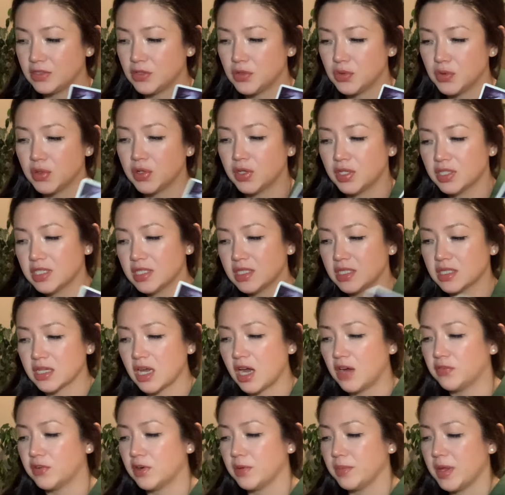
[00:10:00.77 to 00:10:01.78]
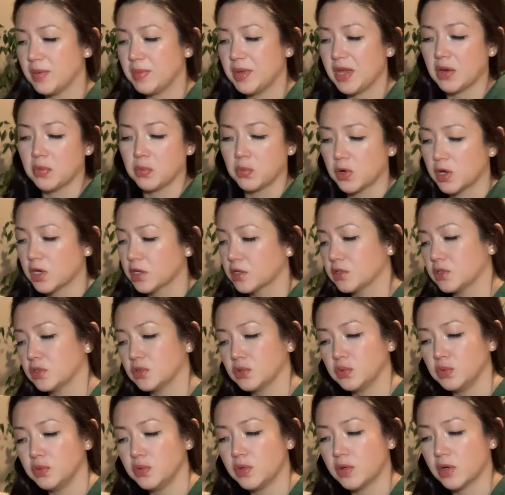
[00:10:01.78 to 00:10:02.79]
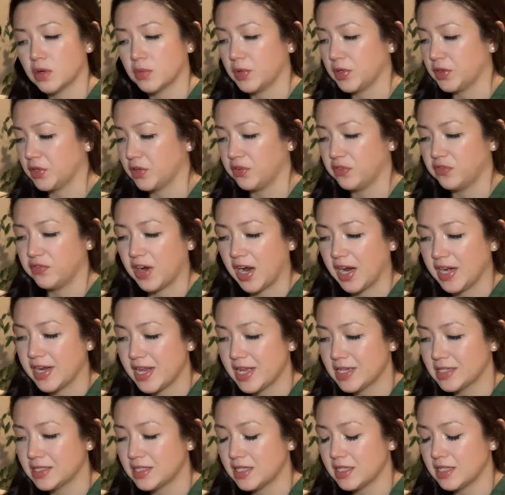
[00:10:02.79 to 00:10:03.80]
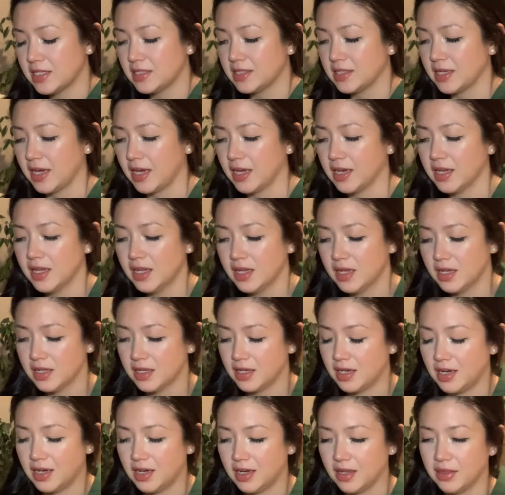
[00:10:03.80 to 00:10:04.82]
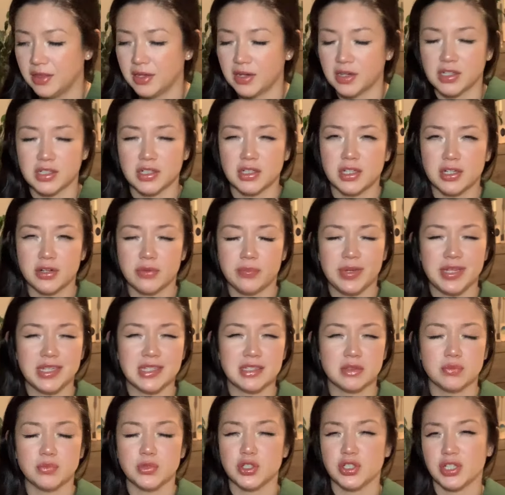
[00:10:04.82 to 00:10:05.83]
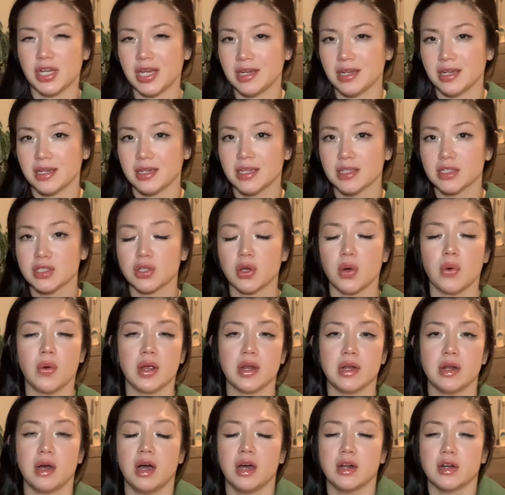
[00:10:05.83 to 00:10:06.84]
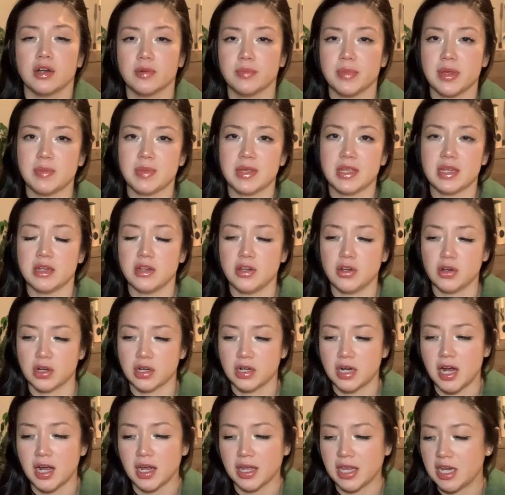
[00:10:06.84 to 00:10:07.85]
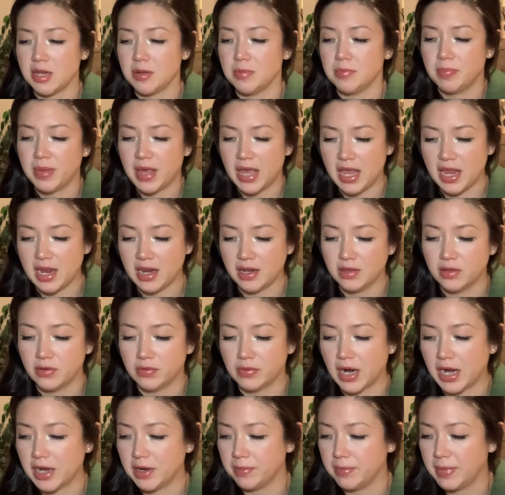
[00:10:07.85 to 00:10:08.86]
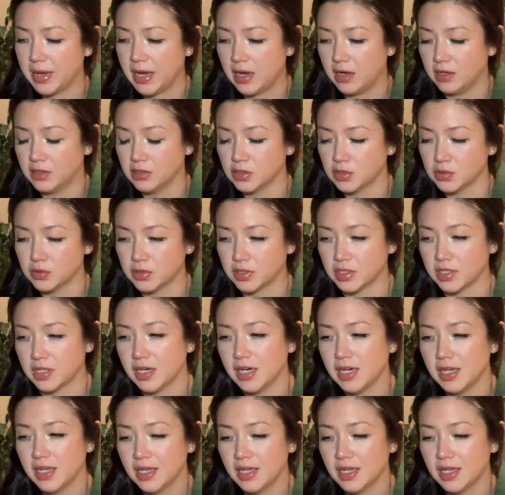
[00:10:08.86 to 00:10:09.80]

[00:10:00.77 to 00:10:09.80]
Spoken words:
you could discover maybe at work, school, or with your finances that there could have been some shadiness going on, or maybe you're not getting paid the right amount, or